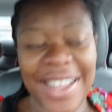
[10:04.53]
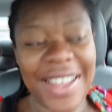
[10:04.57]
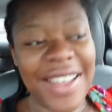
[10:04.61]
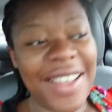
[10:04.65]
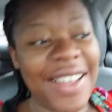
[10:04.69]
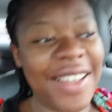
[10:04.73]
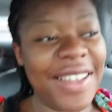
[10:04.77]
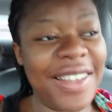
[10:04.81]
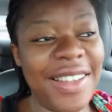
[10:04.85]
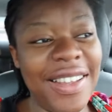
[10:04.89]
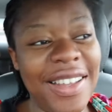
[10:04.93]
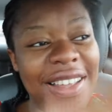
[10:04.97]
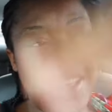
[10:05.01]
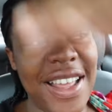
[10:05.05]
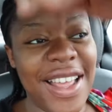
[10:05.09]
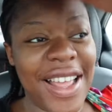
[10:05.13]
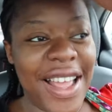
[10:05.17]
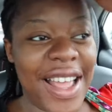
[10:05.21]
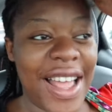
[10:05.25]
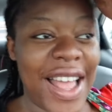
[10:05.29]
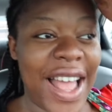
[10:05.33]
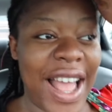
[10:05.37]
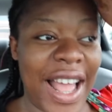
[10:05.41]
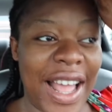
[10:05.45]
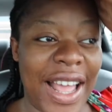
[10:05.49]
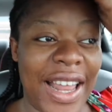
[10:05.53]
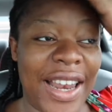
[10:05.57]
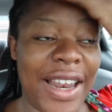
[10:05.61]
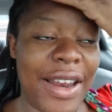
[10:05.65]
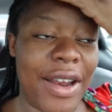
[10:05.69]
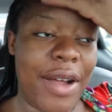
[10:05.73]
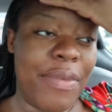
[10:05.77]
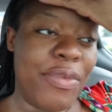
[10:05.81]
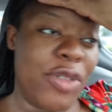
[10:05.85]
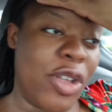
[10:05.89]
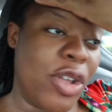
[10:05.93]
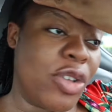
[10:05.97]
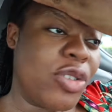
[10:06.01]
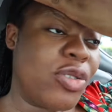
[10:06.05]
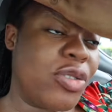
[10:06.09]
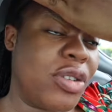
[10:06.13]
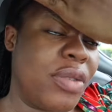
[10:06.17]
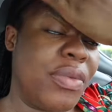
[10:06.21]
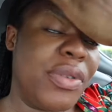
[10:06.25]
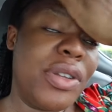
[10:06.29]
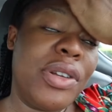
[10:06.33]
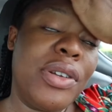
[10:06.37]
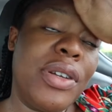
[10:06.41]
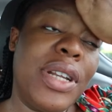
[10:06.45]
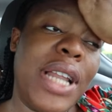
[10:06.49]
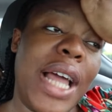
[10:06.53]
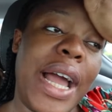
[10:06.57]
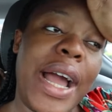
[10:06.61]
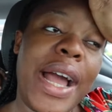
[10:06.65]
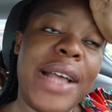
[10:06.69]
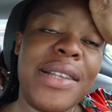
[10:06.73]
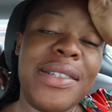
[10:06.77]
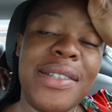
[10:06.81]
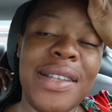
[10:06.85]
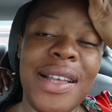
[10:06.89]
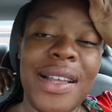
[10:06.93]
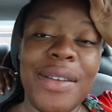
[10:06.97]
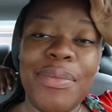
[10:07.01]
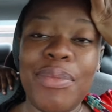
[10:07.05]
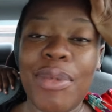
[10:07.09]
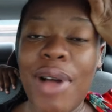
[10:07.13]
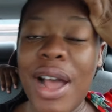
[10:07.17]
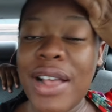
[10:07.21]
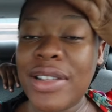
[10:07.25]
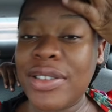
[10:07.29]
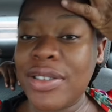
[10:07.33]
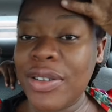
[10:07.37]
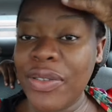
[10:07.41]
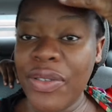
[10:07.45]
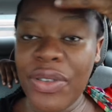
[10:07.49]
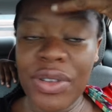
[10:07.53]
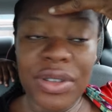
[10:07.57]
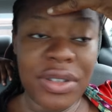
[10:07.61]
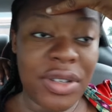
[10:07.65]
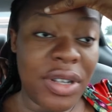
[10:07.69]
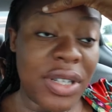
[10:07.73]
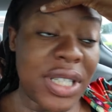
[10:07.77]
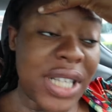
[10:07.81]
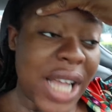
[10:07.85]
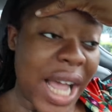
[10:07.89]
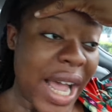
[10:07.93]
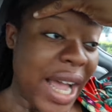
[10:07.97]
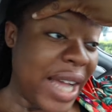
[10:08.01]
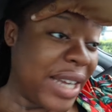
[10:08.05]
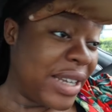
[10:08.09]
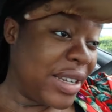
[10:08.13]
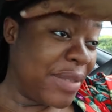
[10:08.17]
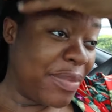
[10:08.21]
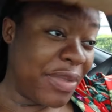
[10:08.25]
Eh? I ended up not swimming, though, like I said, but I still feel so tired.